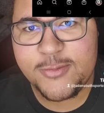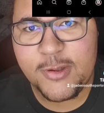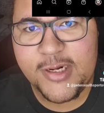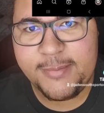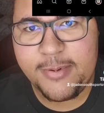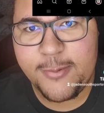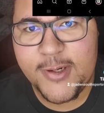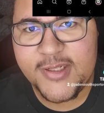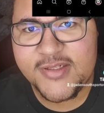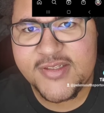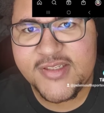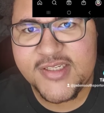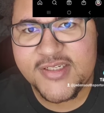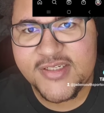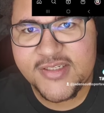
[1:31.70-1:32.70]
20
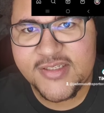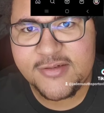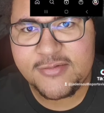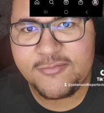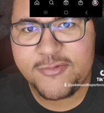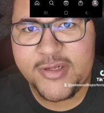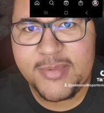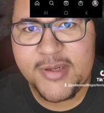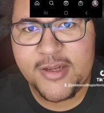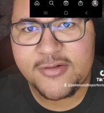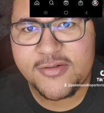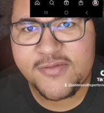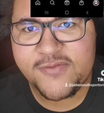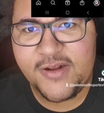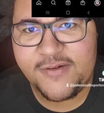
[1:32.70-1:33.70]
points, 6
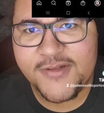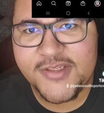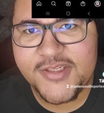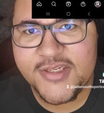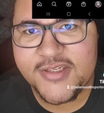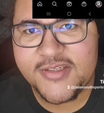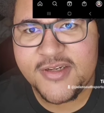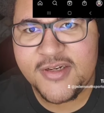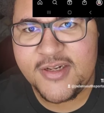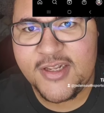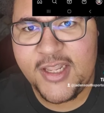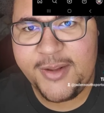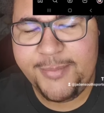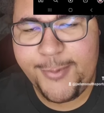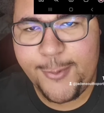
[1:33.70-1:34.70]
rebounds, 5 assists.
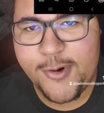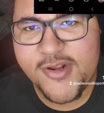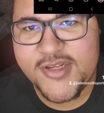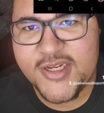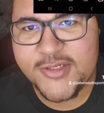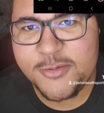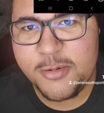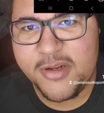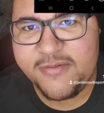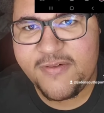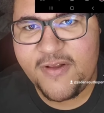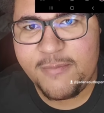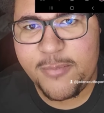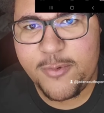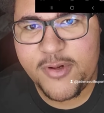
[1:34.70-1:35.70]
And Portis had
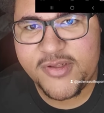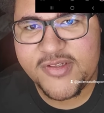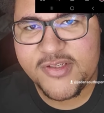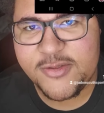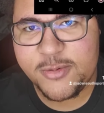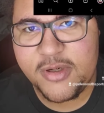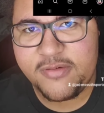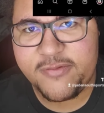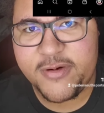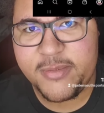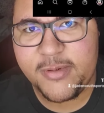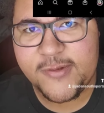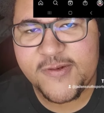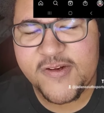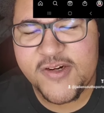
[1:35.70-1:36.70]
25 points and 12
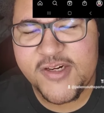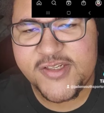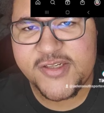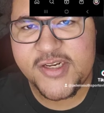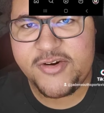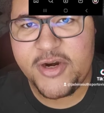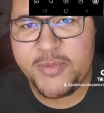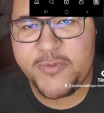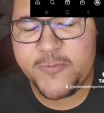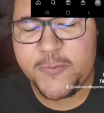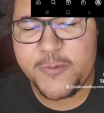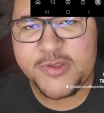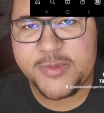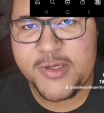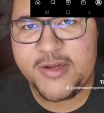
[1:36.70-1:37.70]
rebounds. Honestly, a great
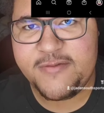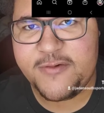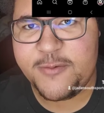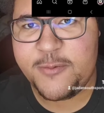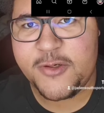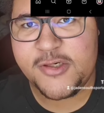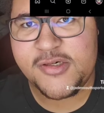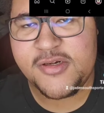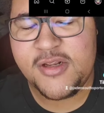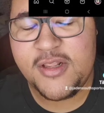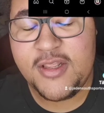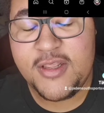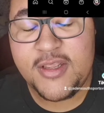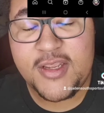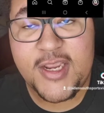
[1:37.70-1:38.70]
performance by everyone.
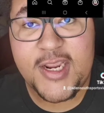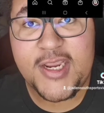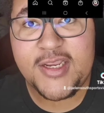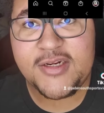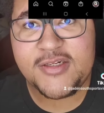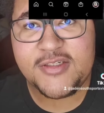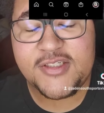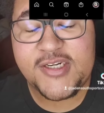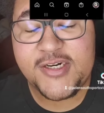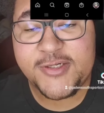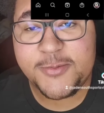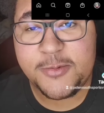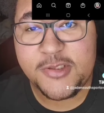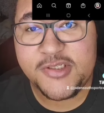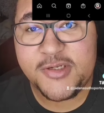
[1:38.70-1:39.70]
And
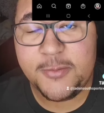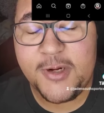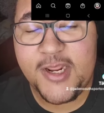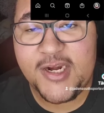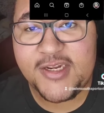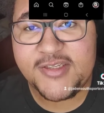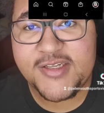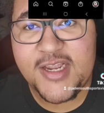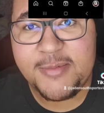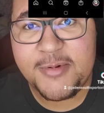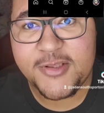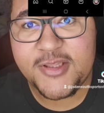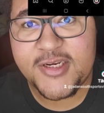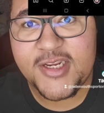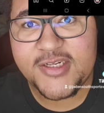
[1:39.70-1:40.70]
here's what someone had to say
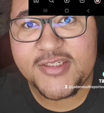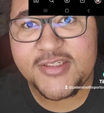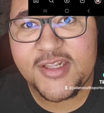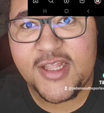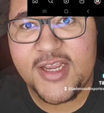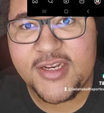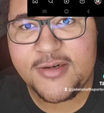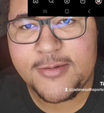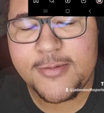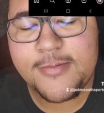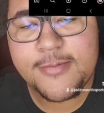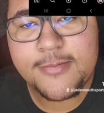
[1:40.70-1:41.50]
about the next slide.